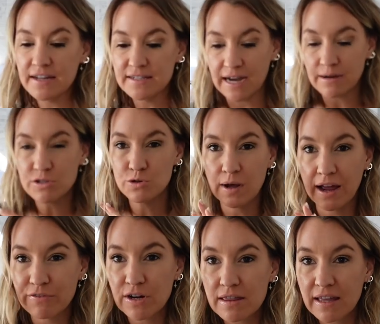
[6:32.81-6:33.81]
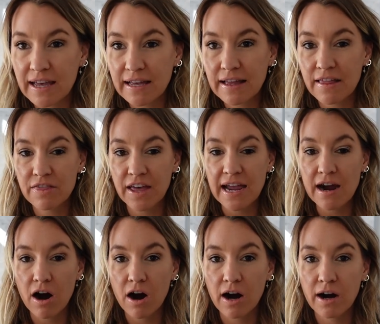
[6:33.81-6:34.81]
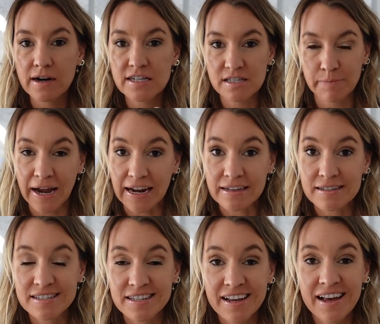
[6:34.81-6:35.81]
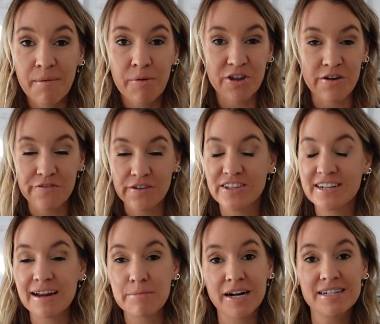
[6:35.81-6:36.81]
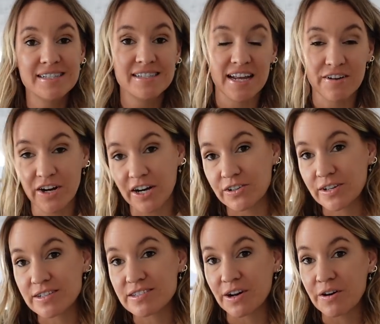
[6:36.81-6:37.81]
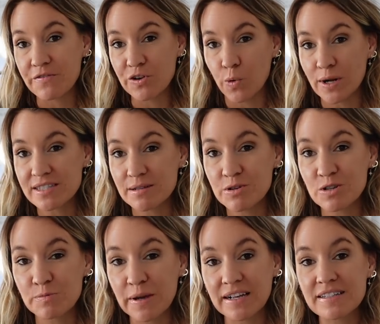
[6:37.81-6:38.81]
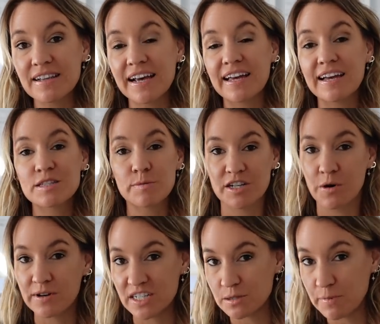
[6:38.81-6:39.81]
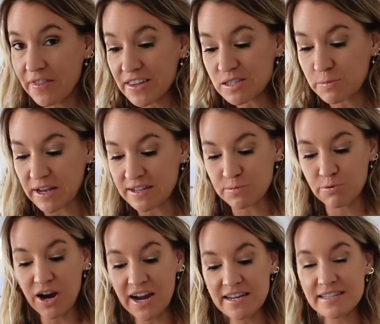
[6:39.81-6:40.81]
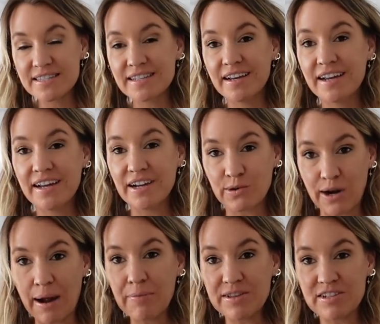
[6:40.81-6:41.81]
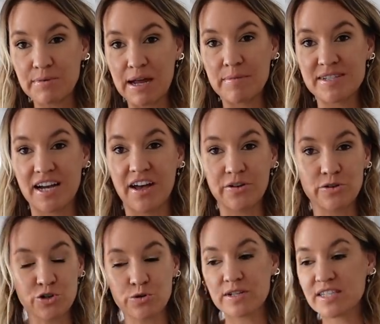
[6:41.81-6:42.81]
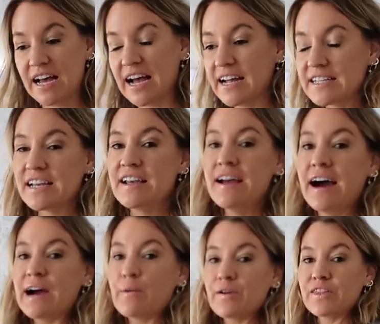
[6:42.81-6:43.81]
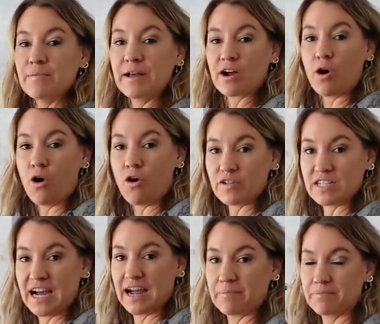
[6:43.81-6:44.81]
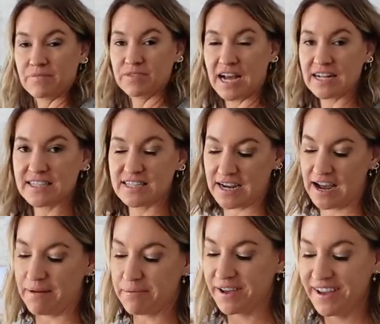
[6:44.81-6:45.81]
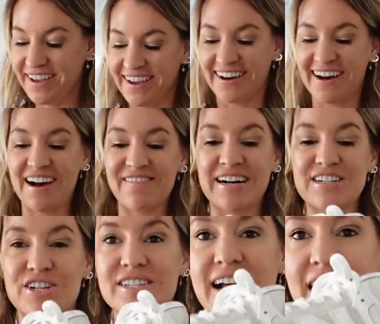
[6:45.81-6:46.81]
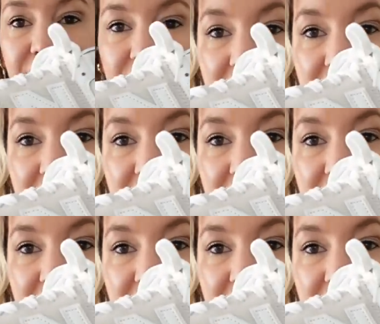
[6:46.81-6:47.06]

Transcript: down to everything, they are Spanx, but they're fifty-nine bucks instead of one hundred. So if you want some new Spanx leggings, but don't want to spend the Spanx price, grab these from Amazon. They're true to size. I wear them like all the time, nonstop. Um, I just got